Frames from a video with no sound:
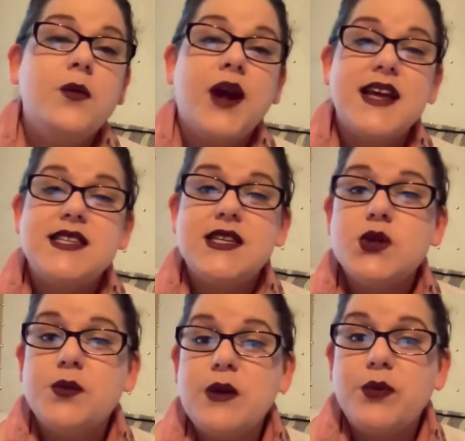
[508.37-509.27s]
guys, these are
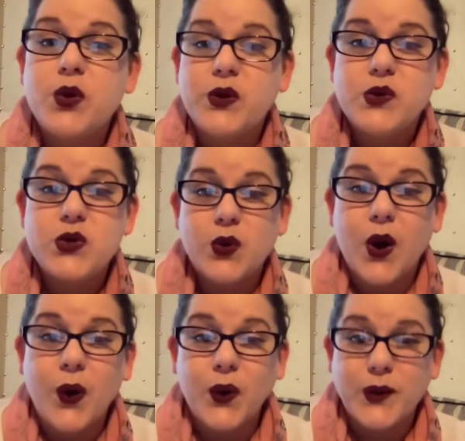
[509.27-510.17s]
people who
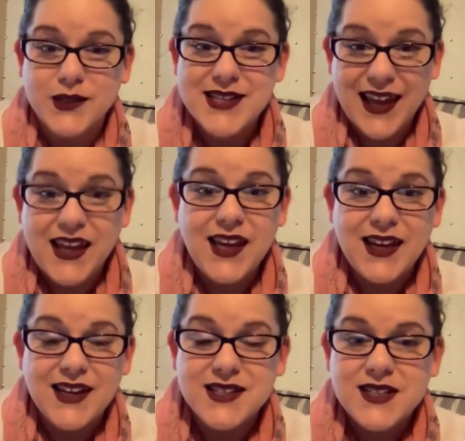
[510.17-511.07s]
struggle to
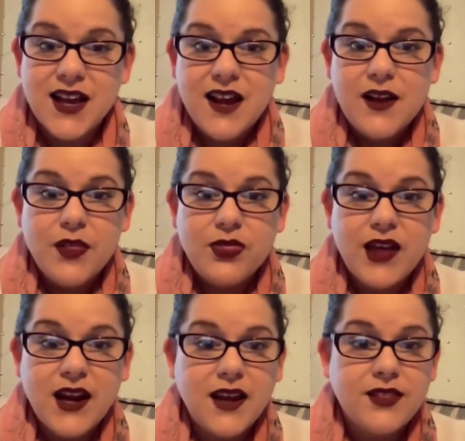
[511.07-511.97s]
eat.
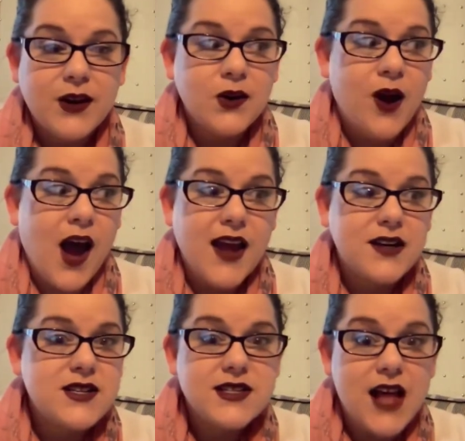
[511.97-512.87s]
They're not
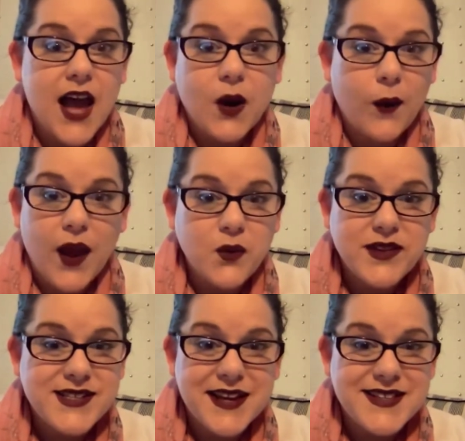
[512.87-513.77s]
just lying around with
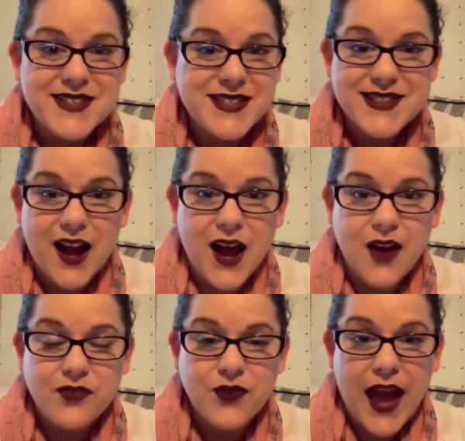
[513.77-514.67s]
tons of
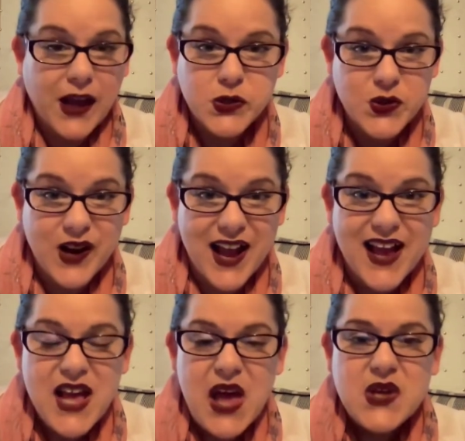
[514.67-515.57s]
stuff extra.
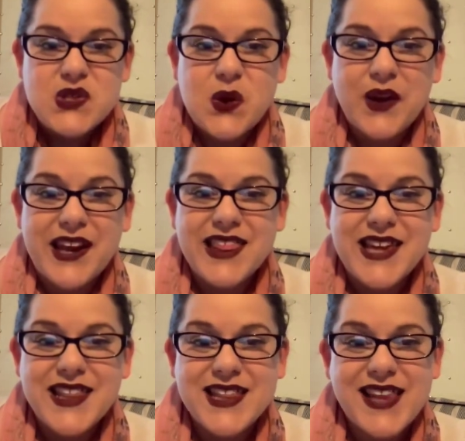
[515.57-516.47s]
So
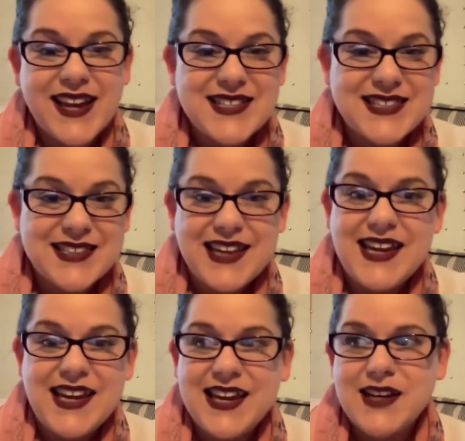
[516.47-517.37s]
anything that they
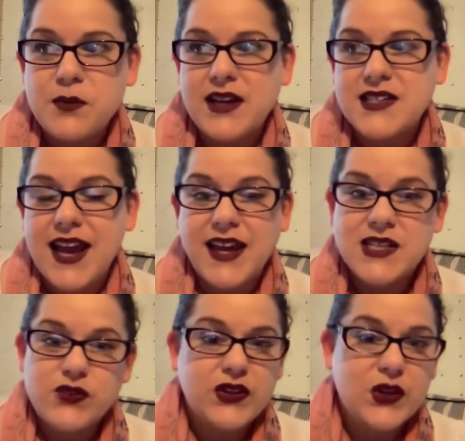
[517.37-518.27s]
see being taken
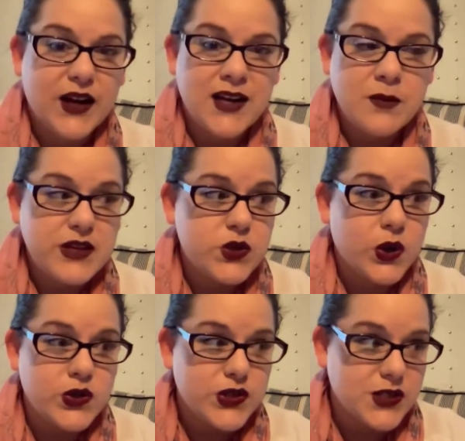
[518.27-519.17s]
to feed their enemies, or
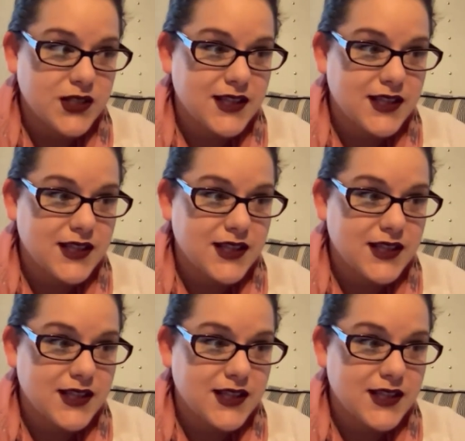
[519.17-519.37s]
just,